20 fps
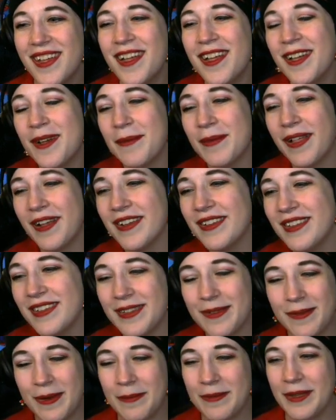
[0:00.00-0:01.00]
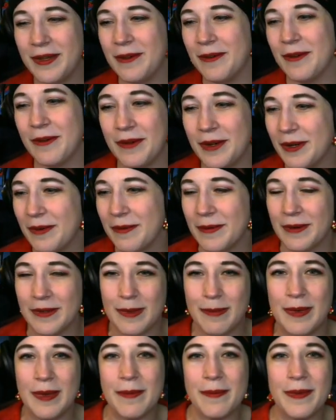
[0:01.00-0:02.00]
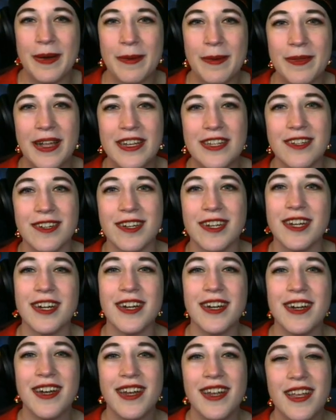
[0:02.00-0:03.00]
Polonxy, sometimes I don't know what your words mean, but I'm glad you're here.